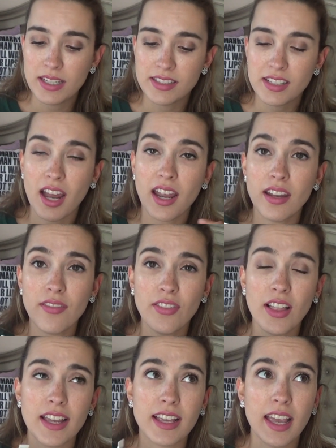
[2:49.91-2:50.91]
It's kind of
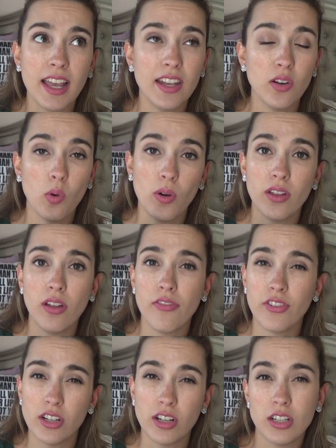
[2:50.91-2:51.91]
like an oil
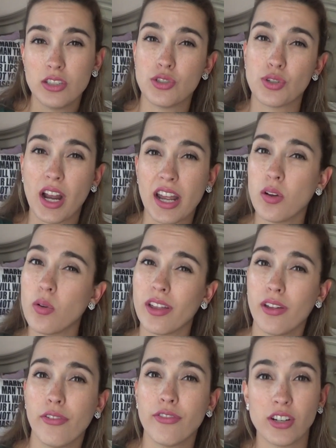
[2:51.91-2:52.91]
for a dry
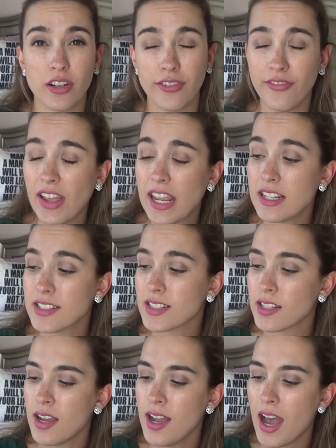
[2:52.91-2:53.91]
oil for your face.